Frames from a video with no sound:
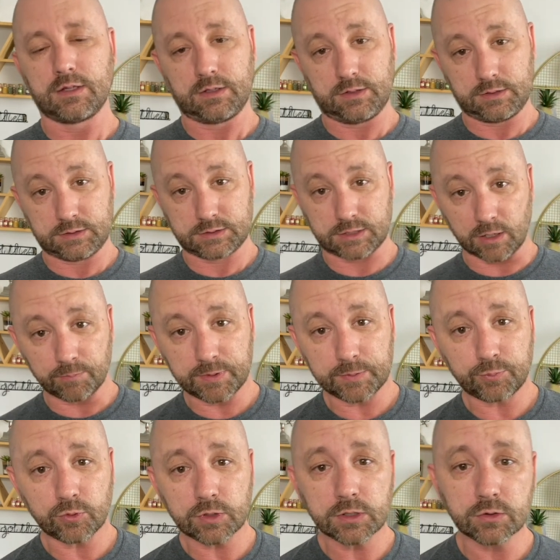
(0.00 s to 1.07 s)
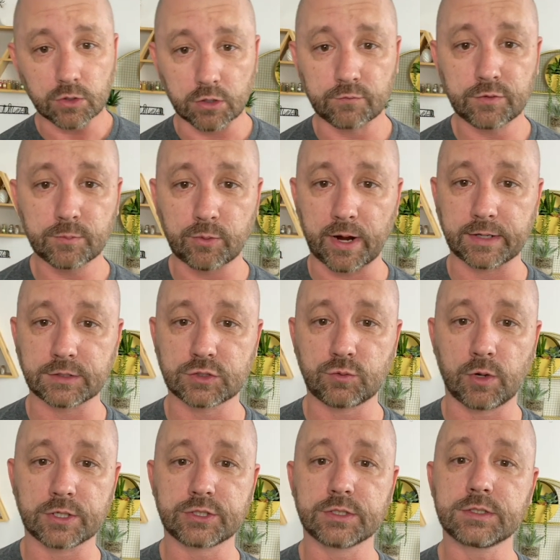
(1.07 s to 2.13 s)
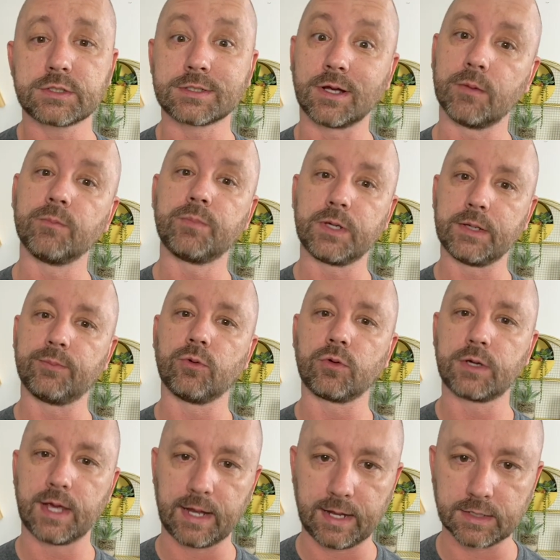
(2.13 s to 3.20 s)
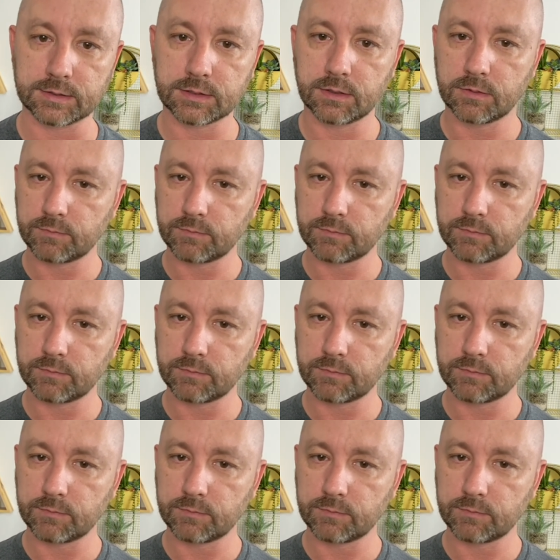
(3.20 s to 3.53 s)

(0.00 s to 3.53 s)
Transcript: Some people can learn from practice questions, some people can't.